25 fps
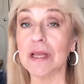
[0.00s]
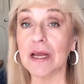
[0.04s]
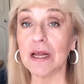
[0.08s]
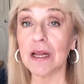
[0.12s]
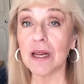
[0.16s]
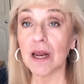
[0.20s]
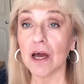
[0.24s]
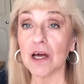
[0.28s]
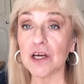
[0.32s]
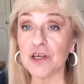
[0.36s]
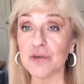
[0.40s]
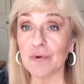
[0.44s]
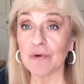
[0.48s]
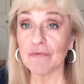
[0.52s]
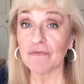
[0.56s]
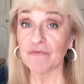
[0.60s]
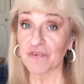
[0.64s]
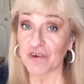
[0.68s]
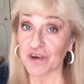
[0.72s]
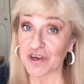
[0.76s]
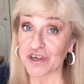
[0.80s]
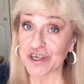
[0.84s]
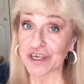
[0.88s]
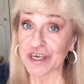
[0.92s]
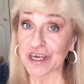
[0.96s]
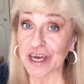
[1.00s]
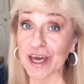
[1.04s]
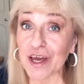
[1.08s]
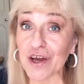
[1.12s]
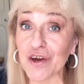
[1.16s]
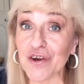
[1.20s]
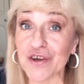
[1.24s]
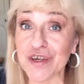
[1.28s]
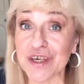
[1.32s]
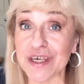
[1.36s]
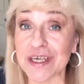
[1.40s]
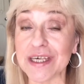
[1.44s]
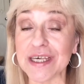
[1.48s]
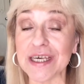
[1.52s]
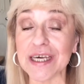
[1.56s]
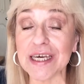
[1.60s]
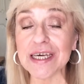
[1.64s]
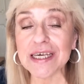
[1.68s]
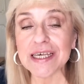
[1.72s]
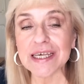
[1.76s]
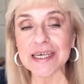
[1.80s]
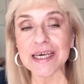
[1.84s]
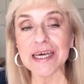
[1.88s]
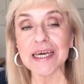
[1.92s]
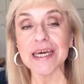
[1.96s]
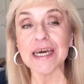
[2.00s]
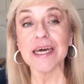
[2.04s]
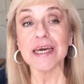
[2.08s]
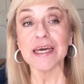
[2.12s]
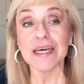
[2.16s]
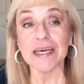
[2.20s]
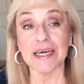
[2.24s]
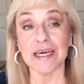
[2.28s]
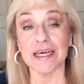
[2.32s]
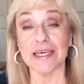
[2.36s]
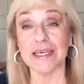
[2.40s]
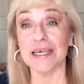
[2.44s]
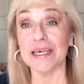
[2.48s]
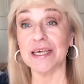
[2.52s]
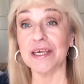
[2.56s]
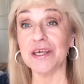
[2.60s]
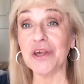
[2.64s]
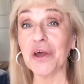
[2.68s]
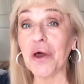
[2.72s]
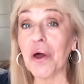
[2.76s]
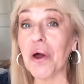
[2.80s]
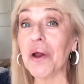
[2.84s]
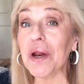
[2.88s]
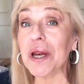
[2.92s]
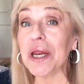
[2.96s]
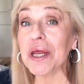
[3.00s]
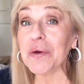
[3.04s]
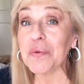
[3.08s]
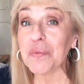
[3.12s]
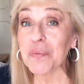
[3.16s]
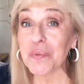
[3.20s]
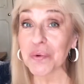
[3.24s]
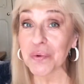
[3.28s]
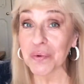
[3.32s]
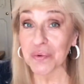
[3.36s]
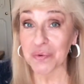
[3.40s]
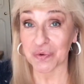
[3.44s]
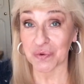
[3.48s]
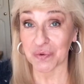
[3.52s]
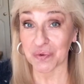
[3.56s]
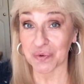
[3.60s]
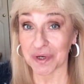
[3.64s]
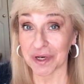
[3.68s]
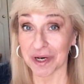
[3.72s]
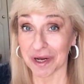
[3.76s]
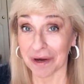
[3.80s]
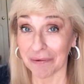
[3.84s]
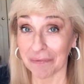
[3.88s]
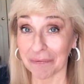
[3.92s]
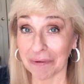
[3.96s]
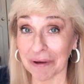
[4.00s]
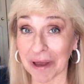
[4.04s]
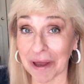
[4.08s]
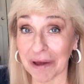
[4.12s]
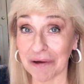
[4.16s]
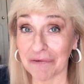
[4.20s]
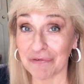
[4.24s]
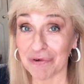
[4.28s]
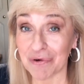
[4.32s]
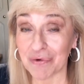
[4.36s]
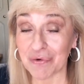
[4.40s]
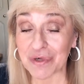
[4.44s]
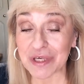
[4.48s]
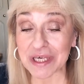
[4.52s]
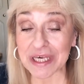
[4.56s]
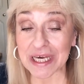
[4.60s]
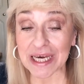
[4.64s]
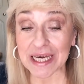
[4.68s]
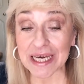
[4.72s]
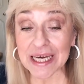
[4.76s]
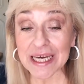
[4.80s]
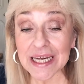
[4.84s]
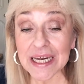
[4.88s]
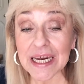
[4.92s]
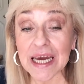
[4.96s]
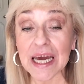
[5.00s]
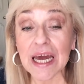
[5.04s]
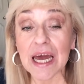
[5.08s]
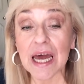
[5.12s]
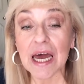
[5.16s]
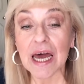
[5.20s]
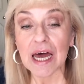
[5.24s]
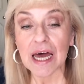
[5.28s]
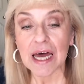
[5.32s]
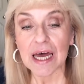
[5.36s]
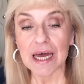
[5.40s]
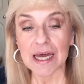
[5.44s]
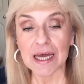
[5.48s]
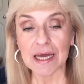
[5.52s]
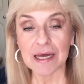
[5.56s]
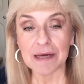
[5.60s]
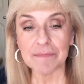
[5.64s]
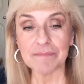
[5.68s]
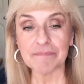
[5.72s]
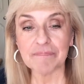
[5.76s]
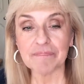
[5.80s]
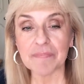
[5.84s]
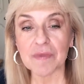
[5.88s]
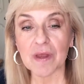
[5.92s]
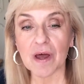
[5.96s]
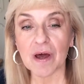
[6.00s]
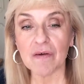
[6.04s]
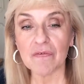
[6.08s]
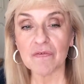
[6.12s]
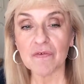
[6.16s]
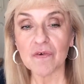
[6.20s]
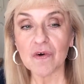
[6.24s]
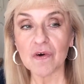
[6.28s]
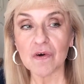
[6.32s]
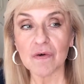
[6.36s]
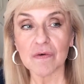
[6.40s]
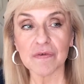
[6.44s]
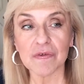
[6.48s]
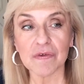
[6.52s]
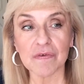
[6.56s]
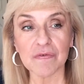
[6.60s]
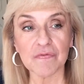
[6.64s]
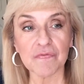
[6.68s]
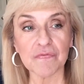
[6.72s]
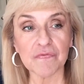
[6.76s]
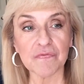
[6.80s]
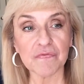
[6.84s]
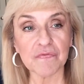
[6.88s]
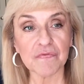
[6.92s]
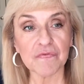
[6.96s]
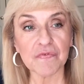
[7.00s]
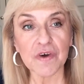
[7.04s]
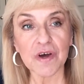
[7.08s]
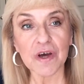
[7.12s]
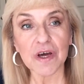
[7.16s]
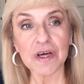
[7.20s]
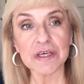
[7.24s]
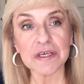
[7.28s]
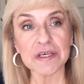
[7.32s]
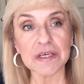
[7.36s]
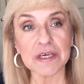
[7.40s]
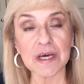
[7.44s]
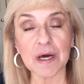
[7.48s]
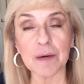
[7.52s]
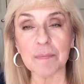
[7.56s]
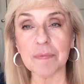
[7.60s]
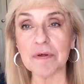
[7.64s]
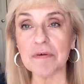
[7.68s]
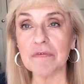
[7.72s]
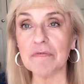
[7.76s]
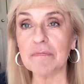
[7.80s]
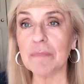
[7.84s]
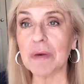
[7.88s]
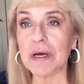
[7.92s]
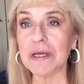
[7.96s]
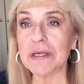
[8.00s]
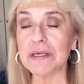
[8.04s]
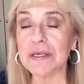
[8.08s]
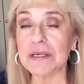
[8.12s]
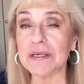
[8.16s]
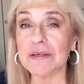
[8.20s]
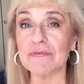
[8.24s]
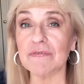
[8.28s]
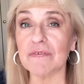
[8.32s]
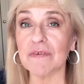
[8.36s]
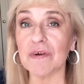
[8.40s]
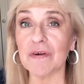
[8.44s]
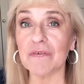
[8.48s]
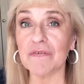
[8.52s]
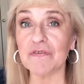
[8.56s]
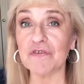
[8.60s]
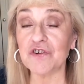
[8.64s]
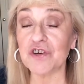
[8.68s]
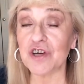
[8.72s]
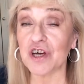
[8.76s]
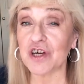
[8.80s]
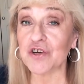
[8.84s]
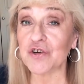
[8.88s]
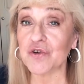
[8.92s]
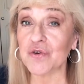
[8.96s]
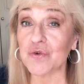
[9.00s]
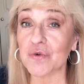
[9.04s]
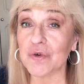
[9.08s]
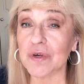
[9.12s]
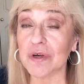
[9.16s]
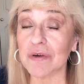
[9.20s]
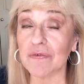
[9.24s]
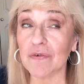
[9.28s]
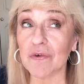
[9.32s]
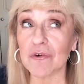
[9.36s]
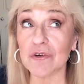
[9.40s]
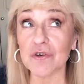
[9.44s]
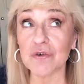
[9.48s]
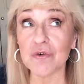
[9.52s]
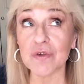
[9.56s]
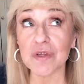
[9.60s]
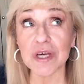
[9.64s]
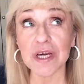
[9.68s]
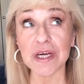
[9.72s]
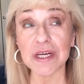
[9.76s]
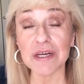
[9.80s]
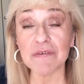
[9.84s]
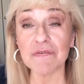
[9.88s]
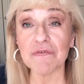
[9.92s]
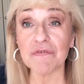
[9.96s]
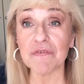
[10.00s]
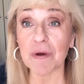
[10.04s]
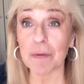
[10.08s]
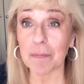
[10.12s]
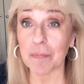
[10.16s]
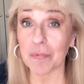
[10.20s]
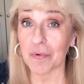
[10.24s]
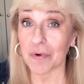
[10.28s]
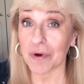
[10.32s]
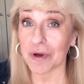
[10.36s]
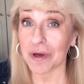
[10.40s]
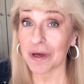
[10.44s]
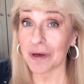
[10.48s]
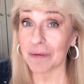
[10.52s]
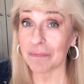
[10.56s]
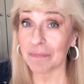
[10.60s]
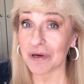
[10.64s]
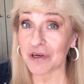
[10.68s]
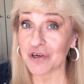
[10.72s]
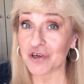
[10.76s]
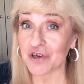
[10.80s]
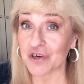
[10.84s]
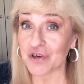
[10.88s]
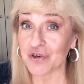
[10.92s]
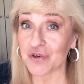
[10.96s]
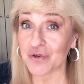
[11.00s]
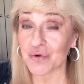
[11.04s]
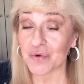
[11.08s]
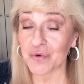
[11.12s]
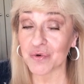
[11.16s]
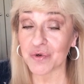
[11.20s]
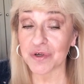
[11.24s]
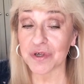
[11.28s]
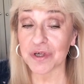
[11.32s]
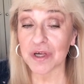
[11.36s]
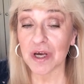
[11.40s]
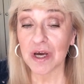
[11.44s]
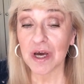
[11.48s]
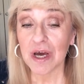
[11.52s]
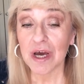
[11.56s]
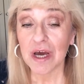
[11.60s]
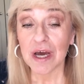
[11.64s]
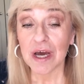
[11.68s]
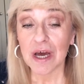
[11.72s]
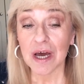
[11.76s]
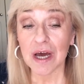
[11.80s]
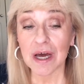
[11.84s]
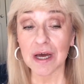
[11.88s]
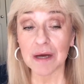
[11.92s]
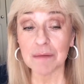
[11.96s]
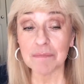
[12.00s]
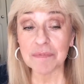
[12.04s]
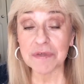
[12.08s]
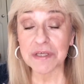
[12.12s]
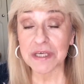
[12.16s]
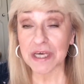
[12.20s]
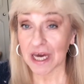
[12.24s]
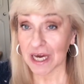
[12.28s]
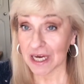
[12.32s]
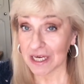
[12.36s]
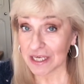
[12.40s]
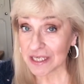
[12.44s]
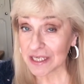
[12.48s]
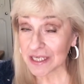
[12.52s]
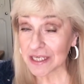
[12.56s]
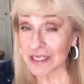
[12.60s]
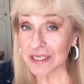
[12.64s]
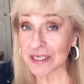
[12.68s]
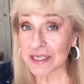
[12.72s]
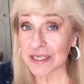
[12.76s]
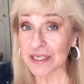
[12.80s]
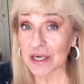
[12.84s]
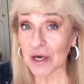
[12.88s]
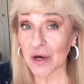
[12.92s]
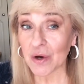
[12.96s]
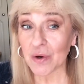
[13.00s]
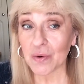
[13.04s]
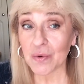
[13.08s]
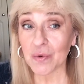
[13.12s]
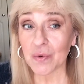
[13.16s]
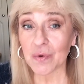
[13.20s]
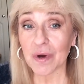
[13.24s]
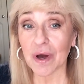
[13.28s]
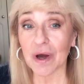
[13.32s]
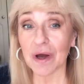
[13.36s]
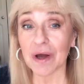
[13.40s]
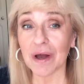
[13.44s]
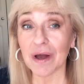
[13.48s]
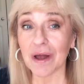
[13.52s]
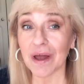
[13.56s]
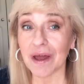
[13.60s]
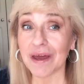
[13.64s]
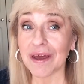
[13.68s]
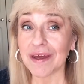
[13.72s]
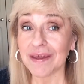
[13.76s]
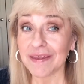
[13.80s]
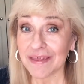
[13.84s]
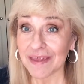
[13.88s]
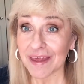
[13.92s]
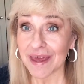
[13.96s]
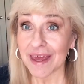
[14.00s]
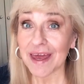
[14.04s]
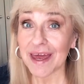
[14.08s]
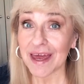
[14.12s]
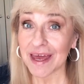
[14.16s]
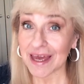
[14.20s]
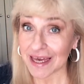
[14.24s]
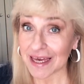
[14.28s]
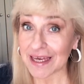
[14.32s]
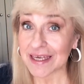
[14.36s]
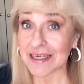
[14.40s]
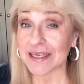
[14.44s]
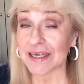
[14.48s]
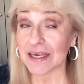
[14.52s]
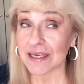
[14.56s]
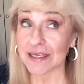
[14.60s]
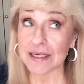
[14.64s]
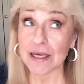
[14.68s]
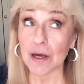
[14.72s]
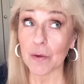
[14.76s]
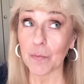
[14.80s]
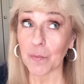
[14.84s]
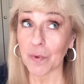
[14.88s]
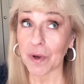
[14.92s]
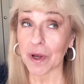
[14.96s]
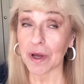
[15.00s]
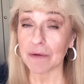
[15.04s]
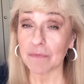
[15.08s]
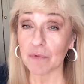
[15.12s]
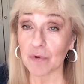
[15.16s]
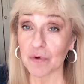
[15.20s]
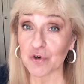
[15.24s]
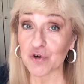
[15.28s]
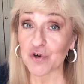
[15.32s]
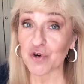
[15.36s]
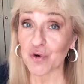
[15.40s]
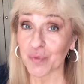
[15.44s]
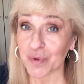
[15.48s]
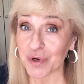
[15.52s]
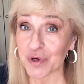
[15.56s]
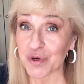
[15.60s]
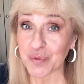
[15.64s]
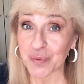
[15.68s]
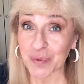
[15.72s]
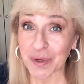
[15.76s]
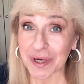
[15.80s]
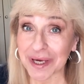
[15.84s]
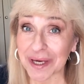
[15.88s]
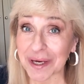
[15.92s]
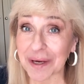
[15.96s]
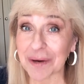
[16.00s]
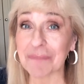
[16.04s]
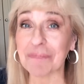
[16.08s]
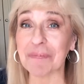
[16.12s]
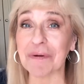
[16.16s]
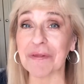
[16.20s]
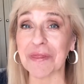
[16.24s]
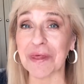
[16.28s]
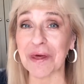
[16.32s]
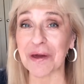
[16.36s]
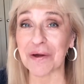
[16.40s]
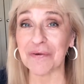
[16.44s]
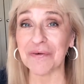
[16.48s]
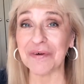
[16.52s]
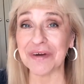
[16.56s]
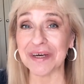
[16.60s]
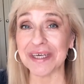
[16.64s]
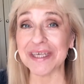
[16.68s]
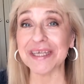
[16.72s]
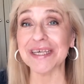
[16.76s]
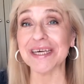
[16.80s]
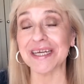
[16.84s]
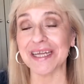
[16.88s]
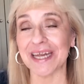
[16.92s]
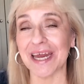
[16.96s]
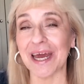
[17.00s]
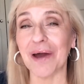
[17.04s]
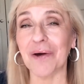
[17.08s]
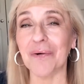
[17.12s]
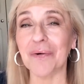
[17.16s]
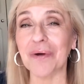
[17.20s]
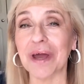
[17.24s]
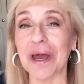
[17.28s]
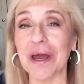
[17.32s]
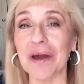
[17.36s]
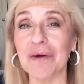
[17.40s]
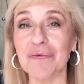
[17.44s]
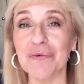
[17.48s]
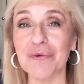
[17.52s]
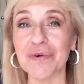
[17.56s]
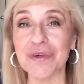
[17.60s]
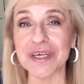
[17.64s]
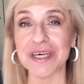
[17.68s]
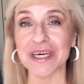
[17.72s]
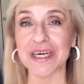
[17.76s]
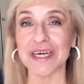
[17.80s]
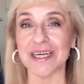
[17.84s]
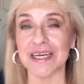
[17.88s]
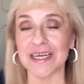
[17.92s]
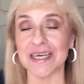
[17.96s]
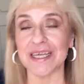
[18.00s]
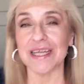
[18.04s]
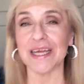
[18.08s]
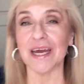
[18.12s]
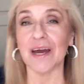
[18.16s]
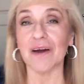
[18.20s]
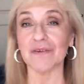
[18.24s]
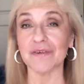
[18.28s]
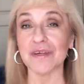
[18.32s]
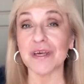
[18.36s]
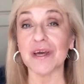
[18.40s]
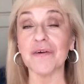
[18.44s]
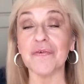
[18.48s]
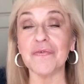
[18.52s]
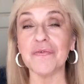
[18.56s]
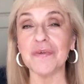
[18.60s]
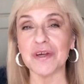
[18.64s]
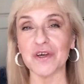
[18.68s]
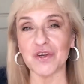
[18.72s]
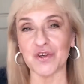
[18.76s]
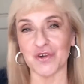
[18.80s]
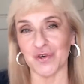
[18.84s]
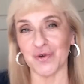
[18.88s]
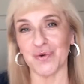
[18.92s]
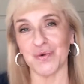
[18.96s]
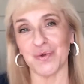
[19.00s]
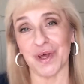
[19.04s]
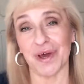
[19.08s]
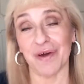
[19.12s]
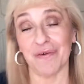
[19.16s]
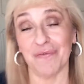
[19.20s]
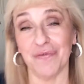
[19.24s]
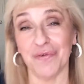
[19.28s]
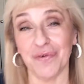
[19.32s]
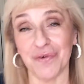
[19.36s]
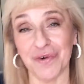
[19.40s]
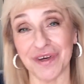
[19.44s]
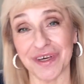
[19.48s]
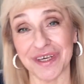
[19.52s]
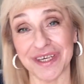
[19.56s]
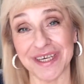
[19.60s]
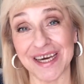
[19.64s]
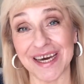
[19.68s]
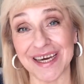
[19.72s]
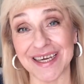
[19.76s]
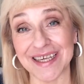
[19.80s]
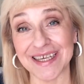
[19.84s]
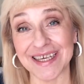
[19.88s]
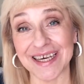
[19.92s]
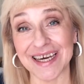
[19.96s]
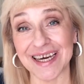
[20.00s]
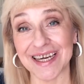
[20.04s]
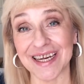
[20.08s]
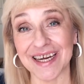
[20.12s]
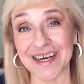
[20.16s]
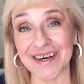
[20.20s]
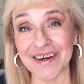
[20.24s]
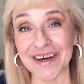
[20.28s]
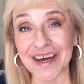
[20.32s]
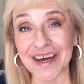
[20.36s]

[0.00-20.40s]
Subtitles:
Last one first again, because it's easy. Yes, I certainly will do a nail care routine. I've got the first couple of months of schedules. I've got to the end of February in my schedules done. So in there is somewhere, I'm not sure which week, but there is a nail care routine in there. I'll definitely do that for you, Tantan,